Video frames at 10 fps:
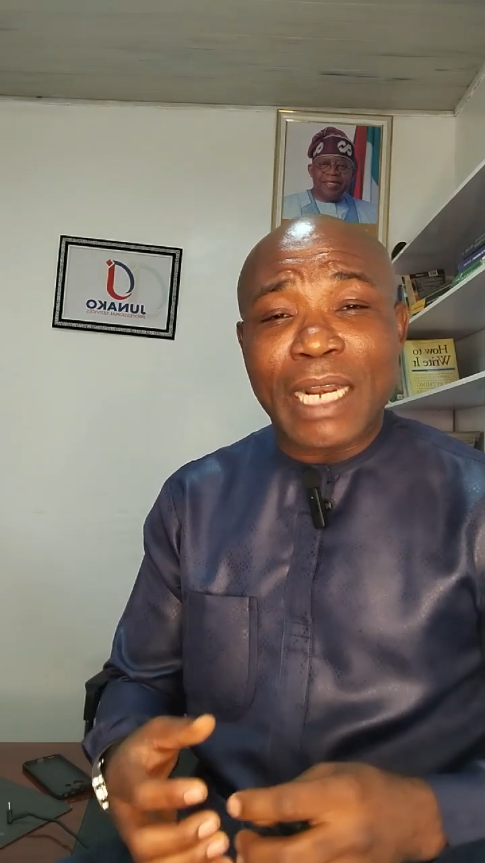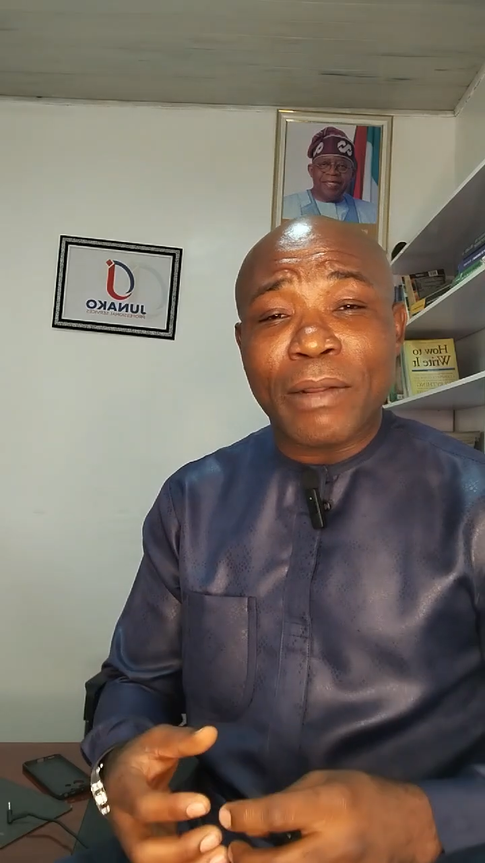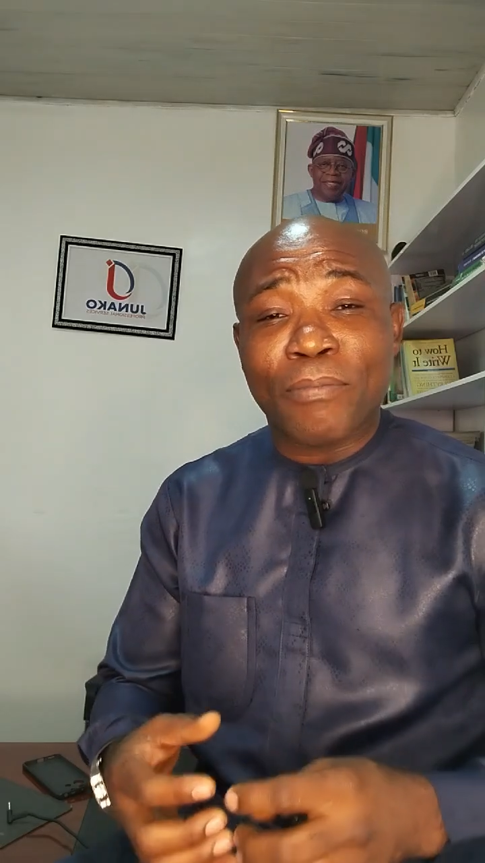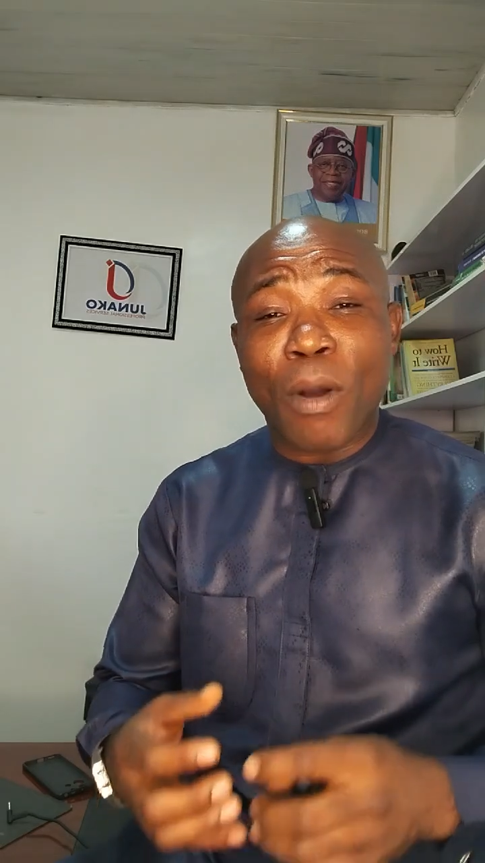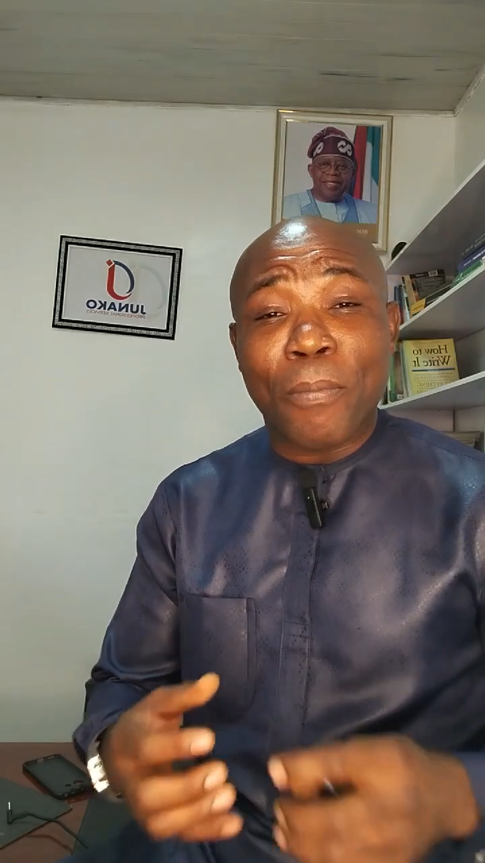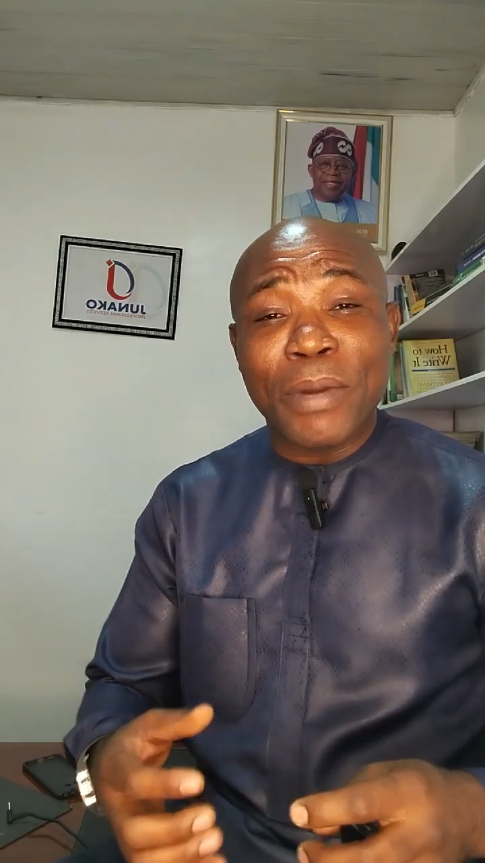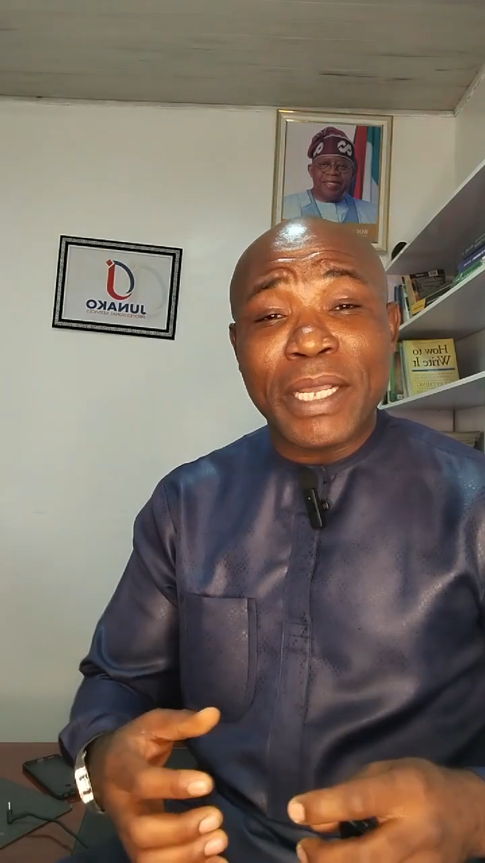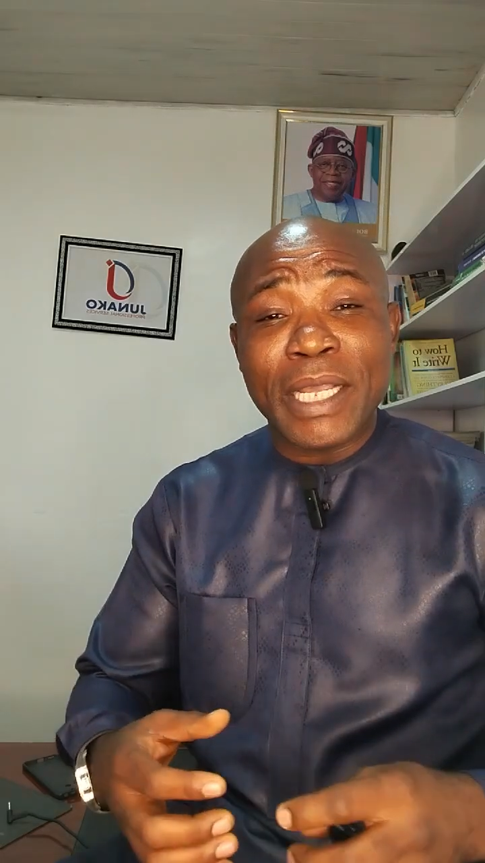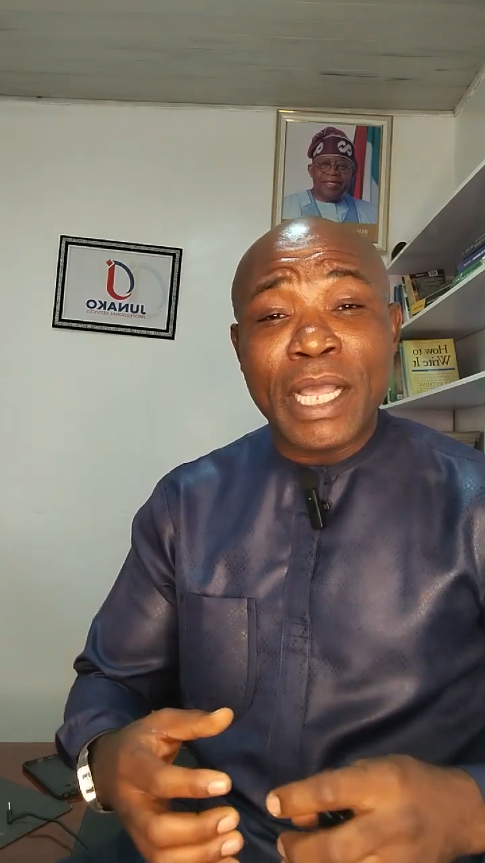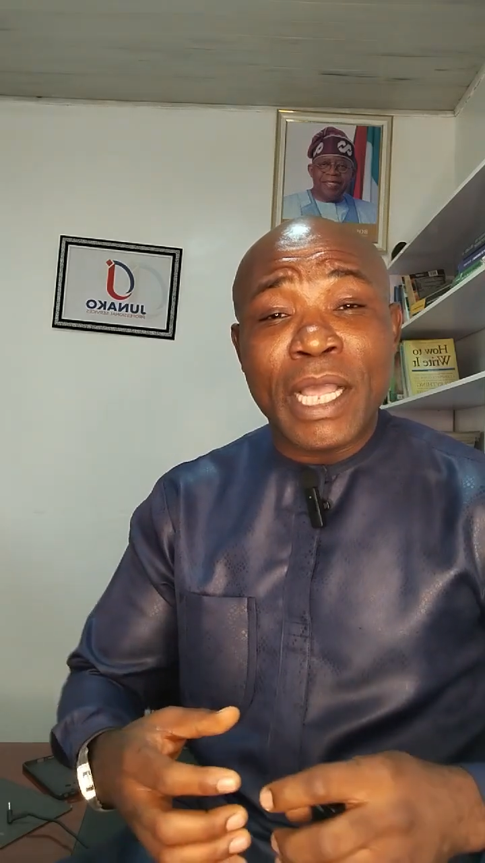Most
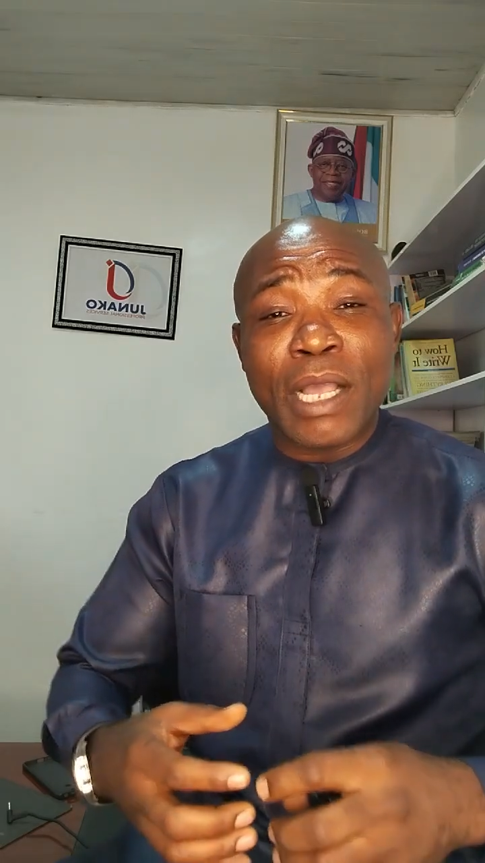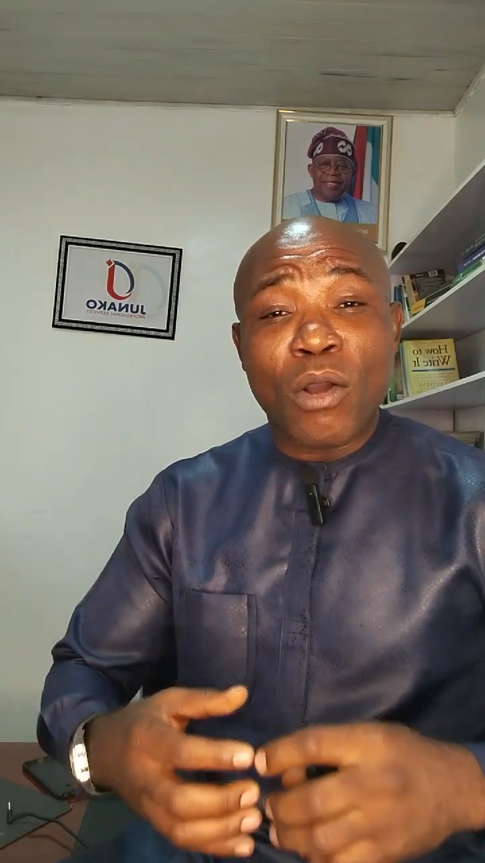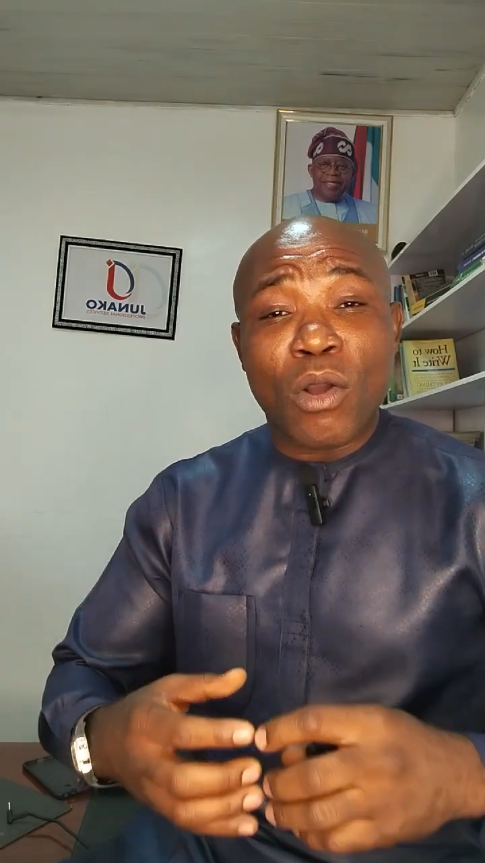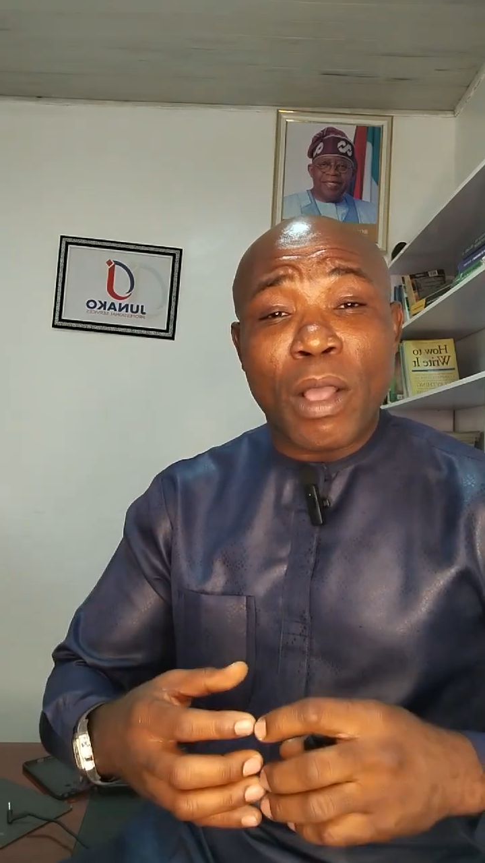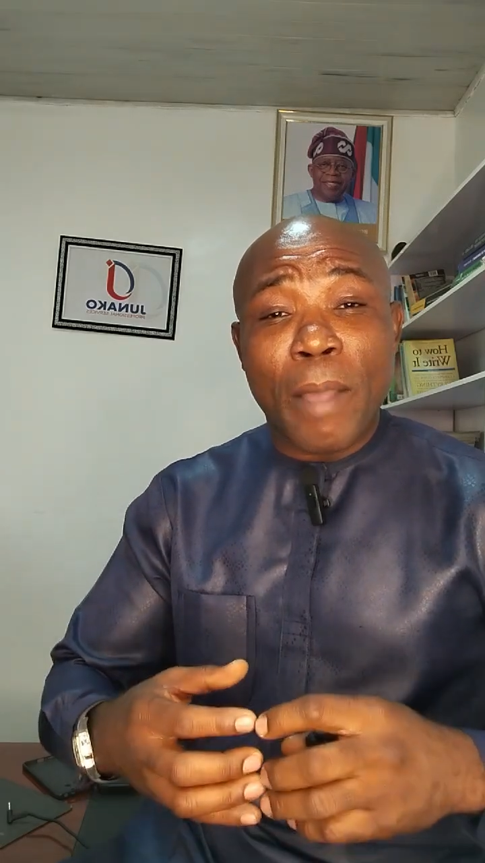people that want